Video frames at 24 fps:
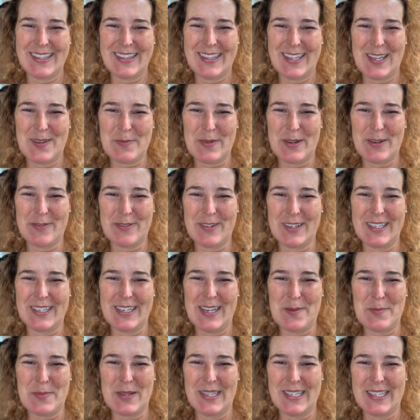my friend
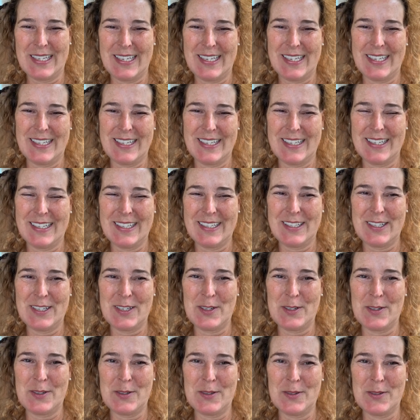Emily,
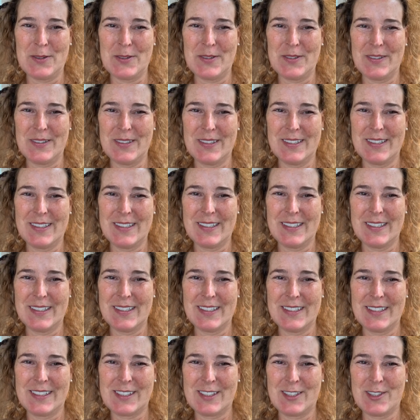who
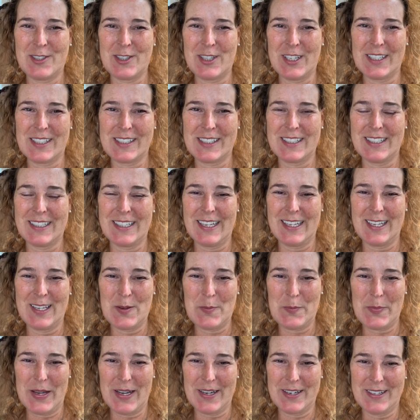suggested I
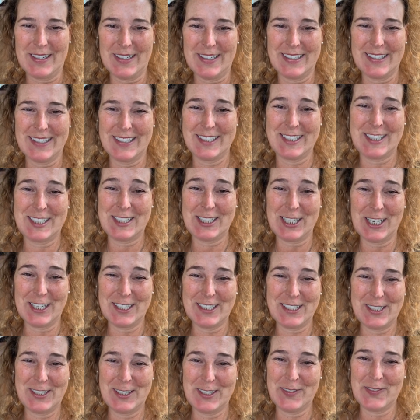get back on and
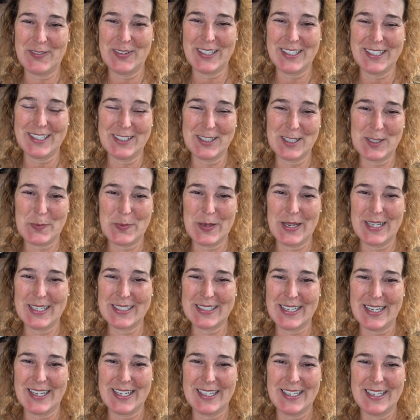start doing videos, because
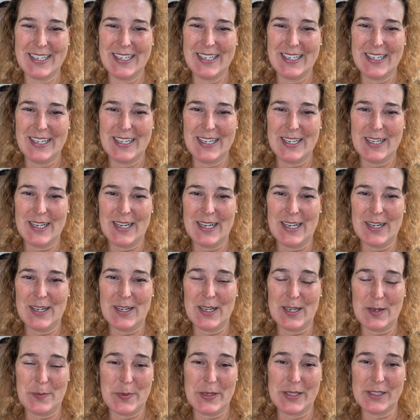I
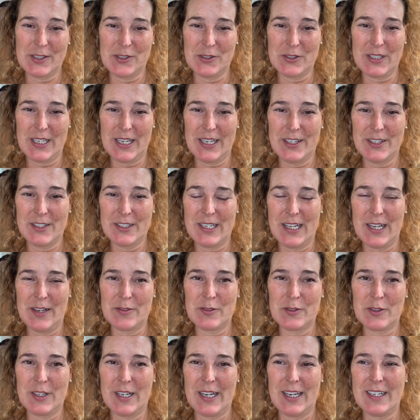had been so tired
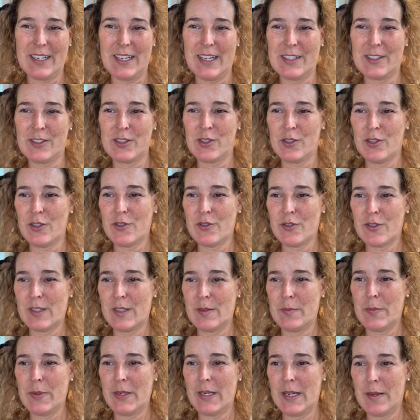after I had had surgery.
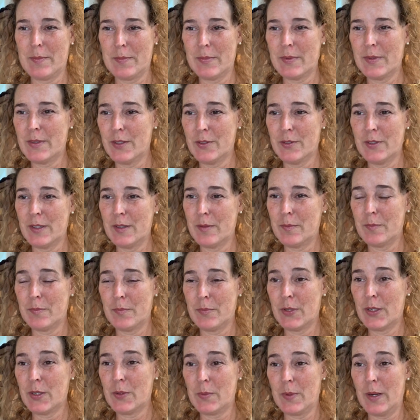But I'm doing
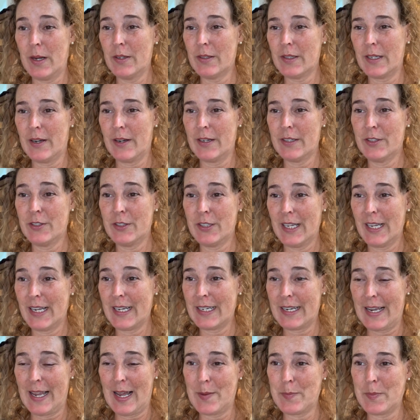pretty well now. I do take a
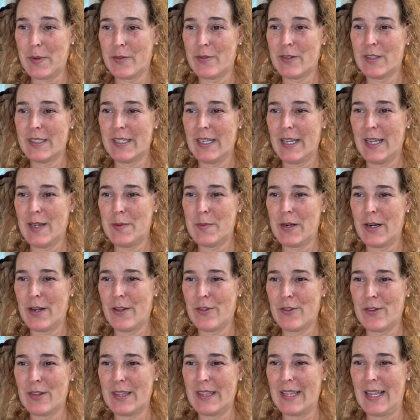nap every day, but
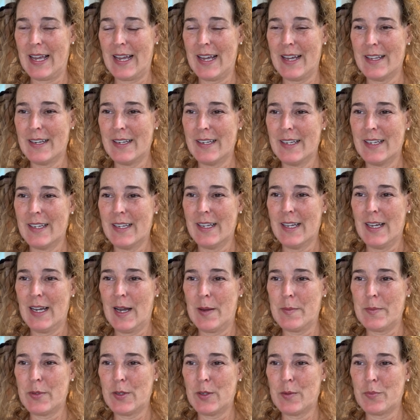other than that,
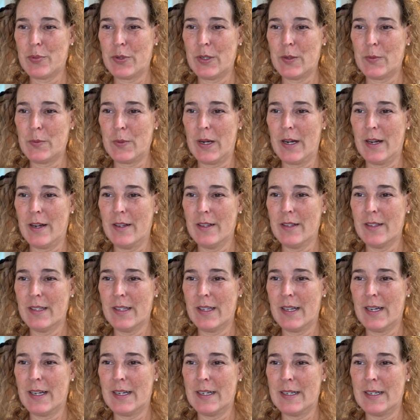I'm doing pretty well.